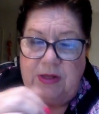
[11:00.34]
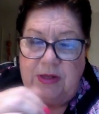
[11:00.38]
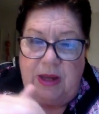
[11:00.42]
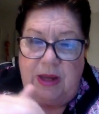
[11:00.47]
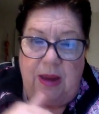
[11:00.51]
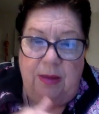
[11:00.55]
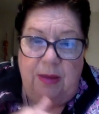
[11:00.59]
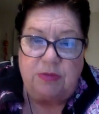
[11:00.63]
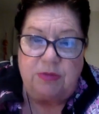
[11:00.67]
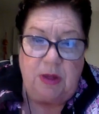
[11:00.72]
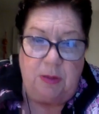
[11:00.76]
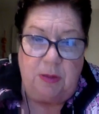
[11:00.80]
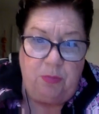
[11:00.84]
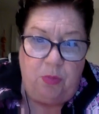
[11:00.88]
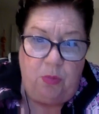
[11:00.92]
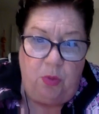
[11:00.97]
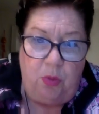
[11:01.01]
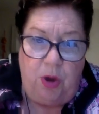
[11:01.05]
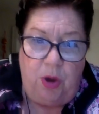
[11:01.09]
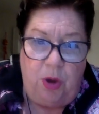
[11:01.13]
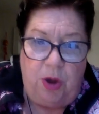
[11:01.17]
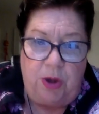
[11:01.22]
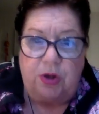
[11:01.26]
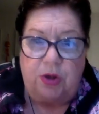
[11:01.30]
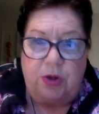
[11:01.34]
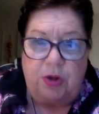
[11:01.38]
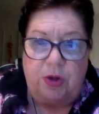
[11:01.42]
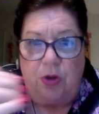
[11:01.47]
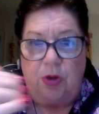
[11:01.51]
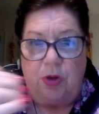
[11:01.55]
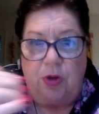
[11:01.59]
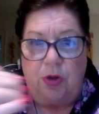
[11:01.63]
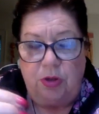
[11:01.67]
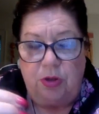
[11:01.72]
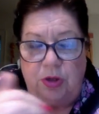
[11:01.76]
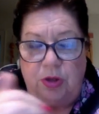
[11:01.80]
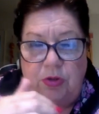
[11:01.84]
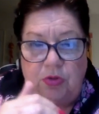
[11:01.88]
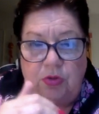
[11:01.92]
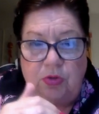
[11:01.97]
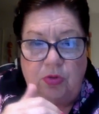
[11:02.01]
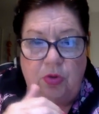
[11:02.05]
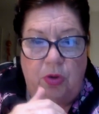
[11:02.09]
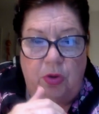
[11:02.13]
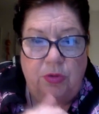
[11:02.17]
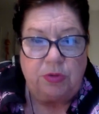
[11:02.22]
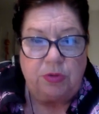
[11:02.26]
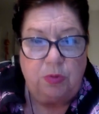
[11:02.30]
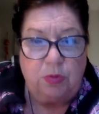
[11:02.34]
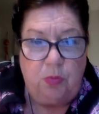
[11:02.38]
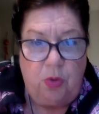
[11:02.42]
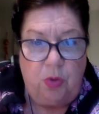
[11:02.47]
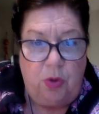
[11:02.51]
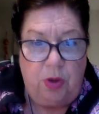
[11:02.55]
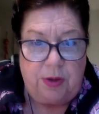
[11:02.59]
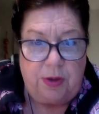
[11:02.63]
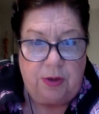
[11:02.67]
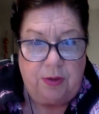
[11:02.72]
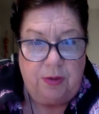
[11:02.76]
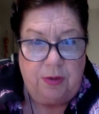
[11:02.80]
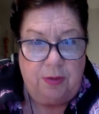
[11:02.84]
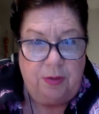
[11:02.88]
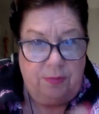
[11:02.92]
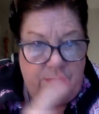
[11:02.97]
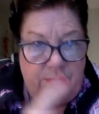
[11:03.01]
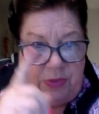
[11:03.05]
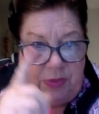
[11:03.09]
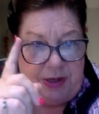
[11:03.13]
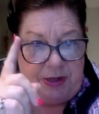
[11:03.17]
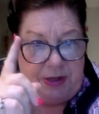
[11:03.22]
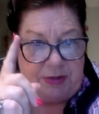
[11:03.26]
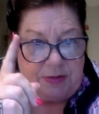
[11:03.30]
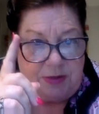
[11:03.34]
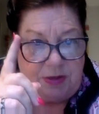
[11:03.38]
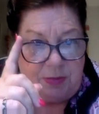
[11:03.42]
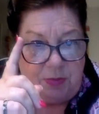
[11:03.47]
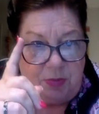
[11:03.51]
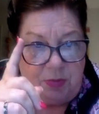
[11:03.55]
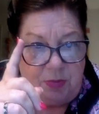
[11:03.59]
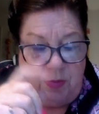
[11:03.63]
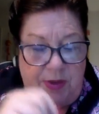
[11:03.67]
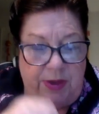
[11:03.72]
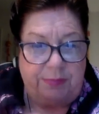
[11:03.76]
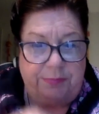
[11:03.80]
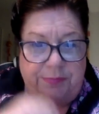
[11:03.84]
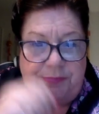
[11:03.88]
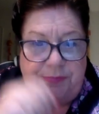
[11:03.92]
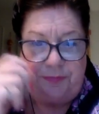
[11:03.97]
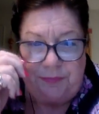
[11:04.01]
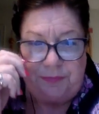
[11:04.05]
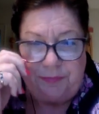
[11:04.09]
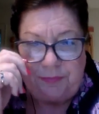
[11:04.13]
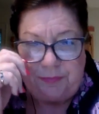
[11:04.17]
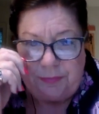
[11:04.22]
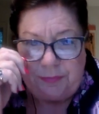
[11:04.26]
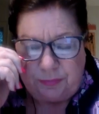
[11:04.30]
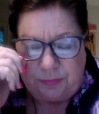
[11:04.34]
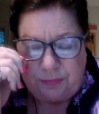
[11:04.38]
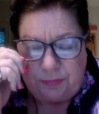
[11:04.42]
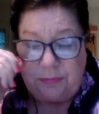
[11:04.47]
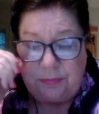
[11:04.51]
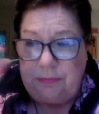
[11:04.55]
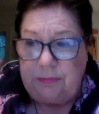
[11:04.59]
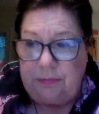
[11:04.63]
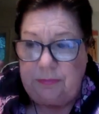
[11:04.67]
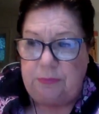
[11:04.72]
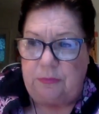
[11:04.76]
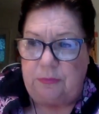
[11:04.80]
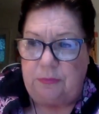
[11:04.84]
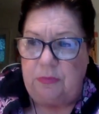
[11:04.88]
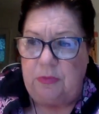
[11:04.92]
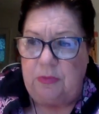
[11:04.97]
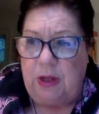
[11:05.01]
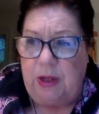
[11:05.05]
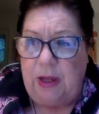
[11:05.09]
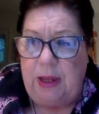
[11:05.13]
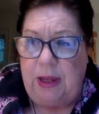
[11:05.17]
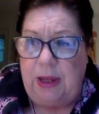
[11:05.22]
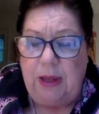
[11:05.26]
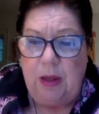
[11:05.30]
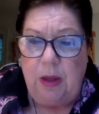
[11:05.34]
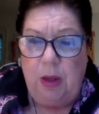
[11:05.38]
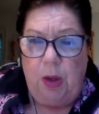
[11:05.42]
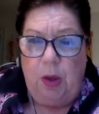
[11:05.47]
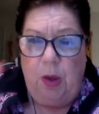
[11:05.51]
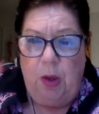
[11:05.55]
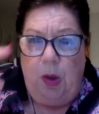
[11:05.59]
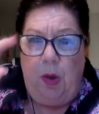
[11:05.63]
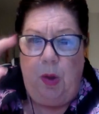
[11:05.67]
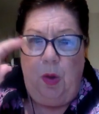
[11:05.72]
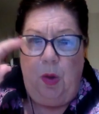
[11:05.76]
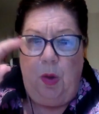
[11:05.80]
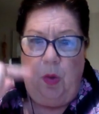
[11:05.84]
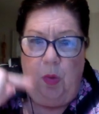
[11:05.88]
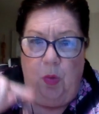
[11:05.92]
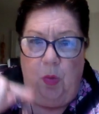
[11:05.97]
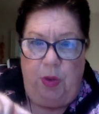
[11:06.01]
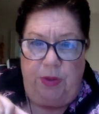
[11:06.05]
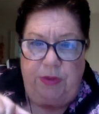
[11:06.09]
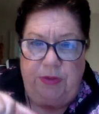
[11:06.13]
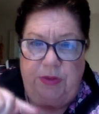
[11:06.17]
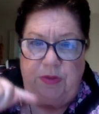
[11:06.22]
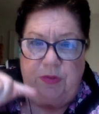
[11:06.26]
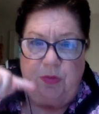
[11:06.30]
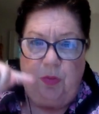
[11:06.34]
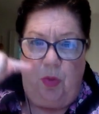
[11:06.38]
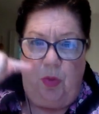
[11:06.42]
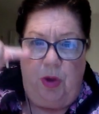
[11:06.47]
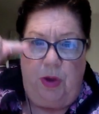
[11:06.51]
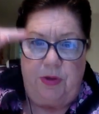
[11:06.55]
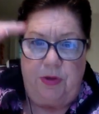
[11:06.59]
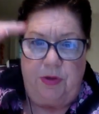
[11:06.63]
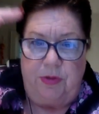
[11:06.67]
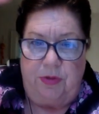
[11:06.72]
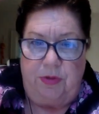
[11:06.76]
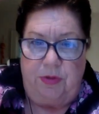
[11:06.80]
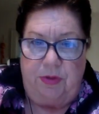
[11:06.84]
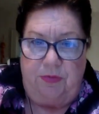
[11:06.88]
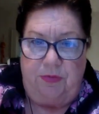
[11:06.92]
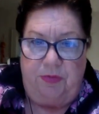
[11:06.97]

dams up water. Earth controls water. That's number one. Okay? What does water do to